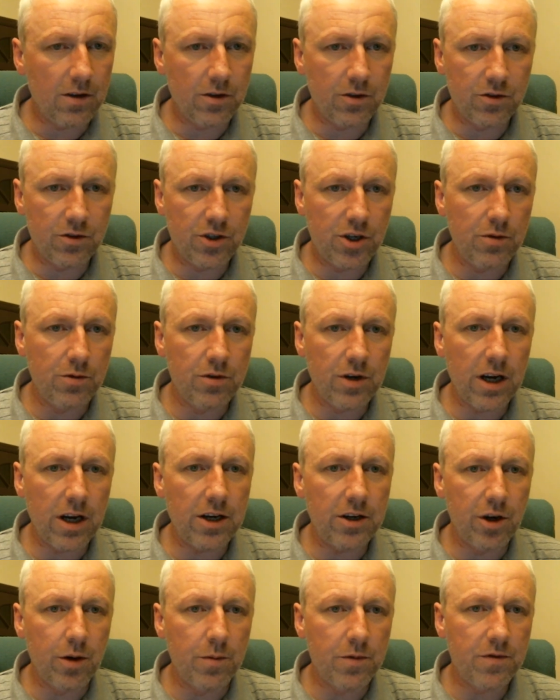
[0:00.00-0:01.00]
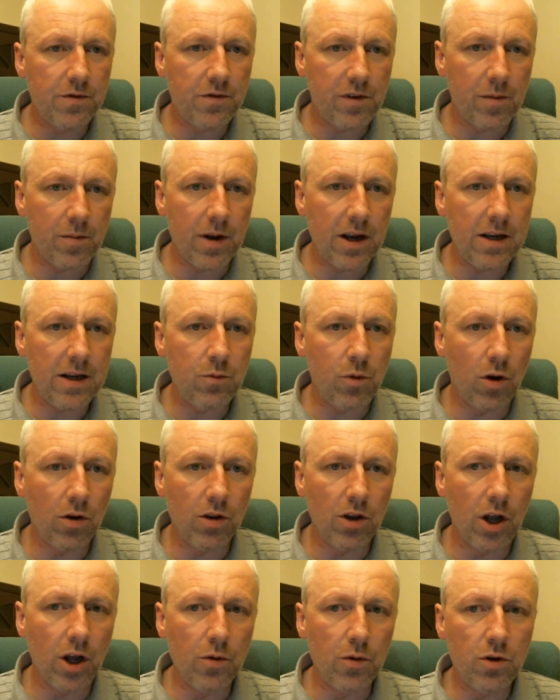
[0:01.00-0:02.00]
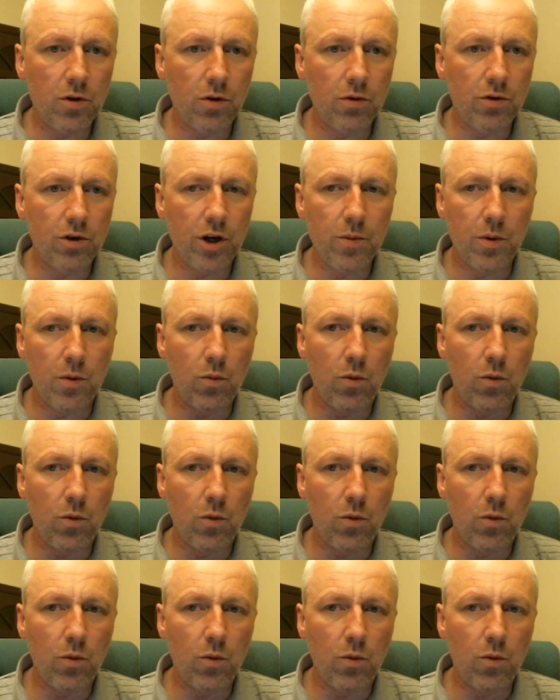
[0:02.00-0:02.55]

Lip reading: 2 great groups for me, one local group